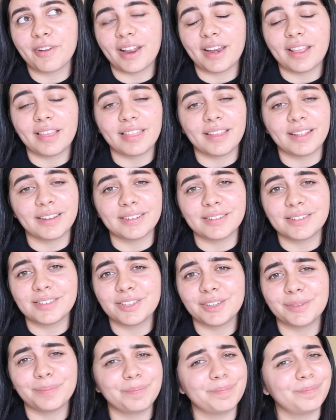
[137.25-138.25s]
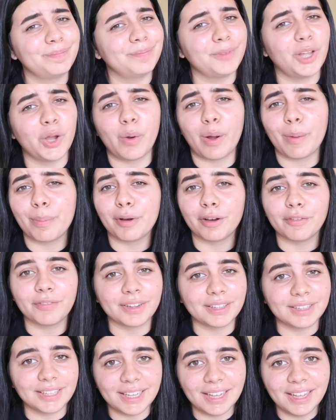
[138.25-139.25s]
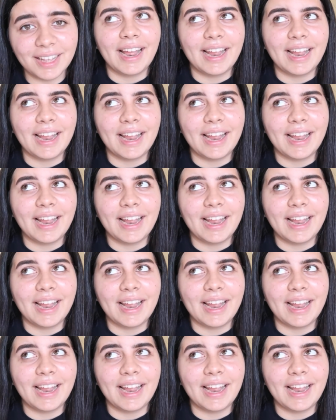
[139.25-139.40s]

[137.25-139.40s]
anything to go out perfectly.